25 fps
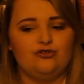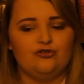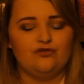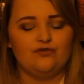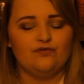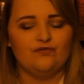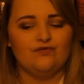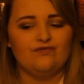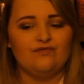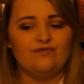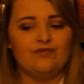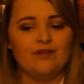
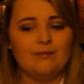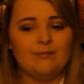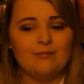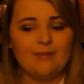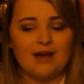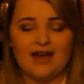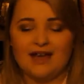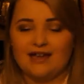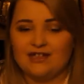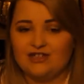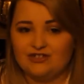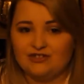
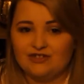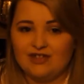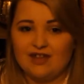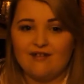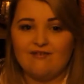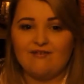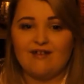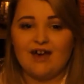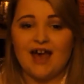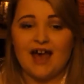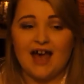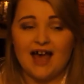remind
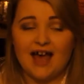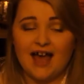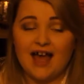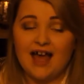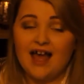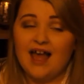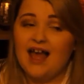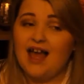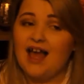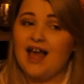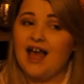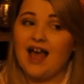yourself.
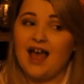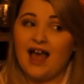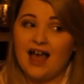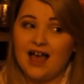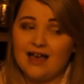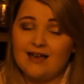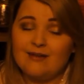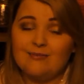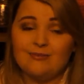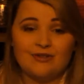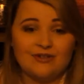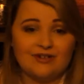I'm
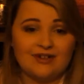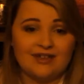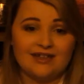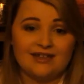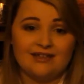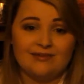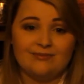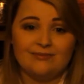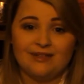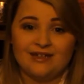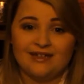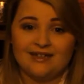not kidding
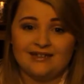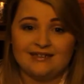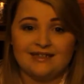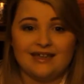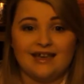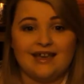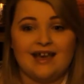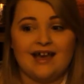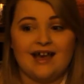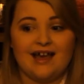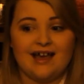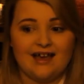when I say
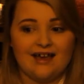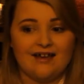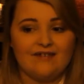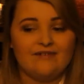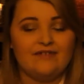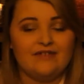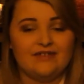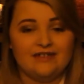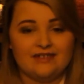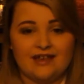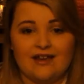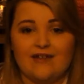I have to
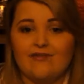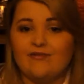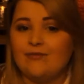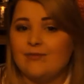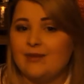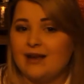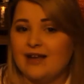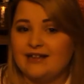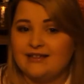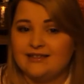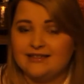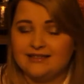set
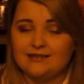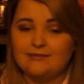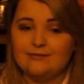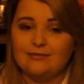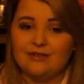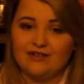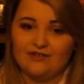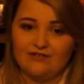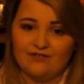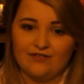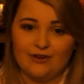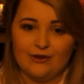reminders in my
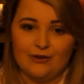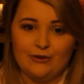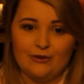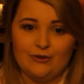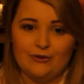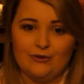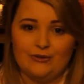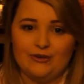phone